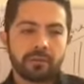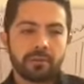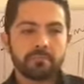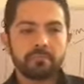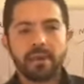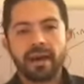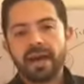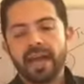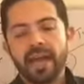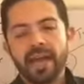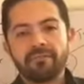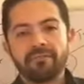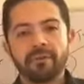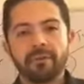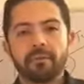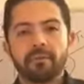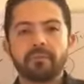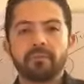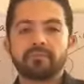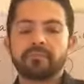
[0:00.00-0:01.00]
I have
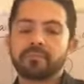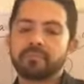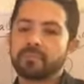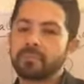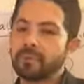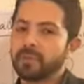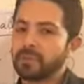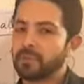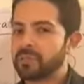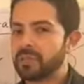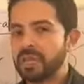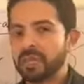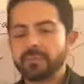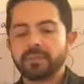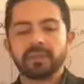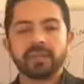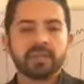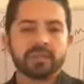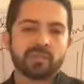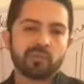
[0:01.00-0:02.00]
a team
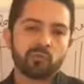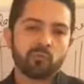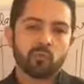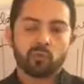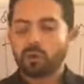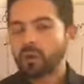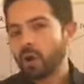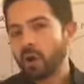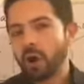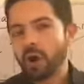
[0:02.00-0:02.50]
that doesn't work